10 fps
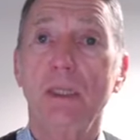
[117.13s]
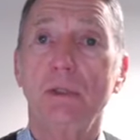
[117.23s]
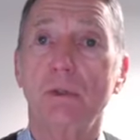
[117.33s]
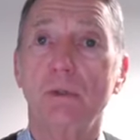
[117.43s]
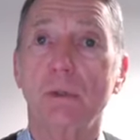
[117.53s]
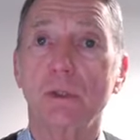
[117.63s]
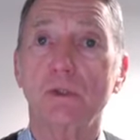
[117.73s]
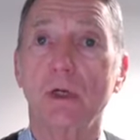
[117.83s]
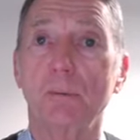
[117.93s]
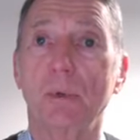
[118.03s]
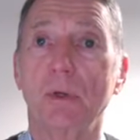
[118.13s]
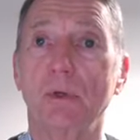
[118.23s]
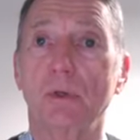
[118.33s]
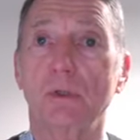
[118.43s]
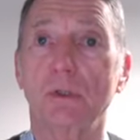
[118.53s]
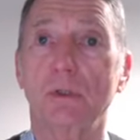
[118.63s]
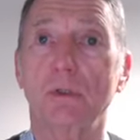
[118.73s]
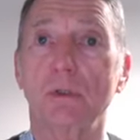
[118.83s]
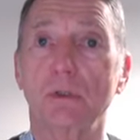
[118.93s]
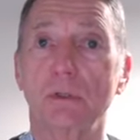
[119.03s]
you're doing a job that could
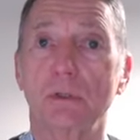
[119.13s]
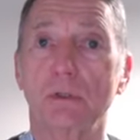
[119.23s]
cause